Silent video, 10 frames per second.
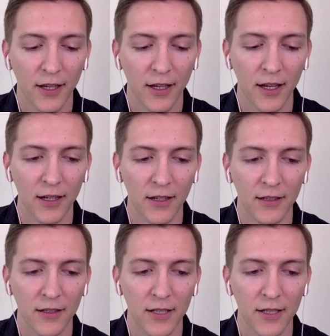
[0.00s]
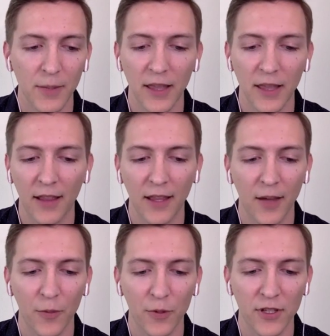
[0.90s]
And to me,
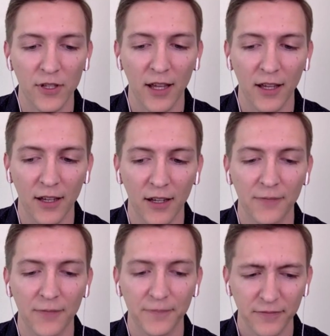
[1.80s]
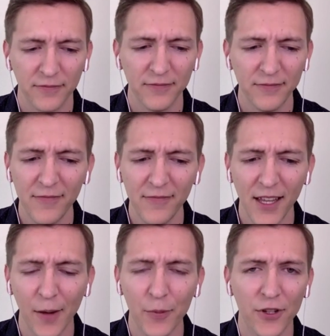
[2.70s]
that was like I
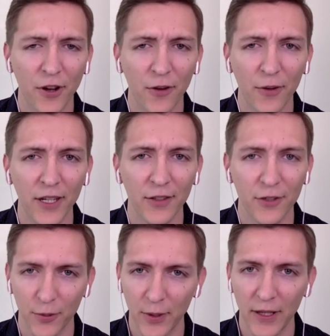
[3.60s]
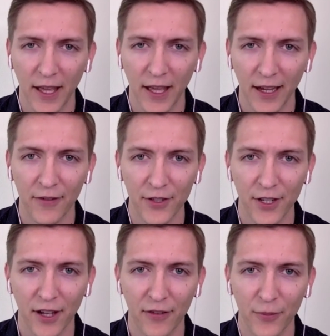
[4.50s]
was already doing that kind of
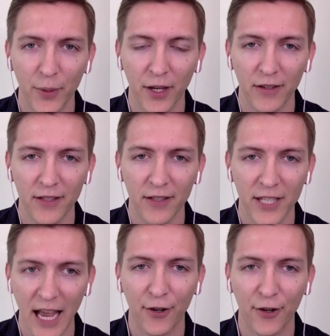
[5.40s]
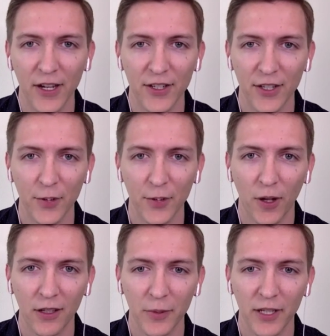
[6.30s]
stuff, but sacrificing
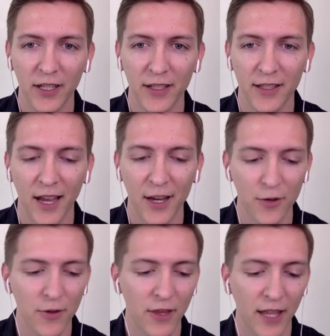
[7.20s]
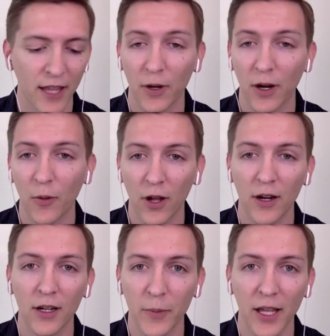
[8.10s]
quality because I knew that that's what I
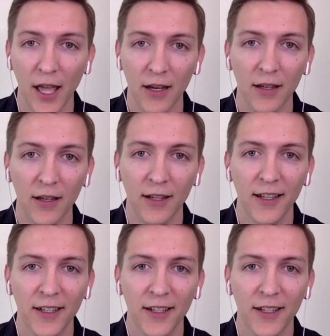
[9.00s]
wanted in my edit.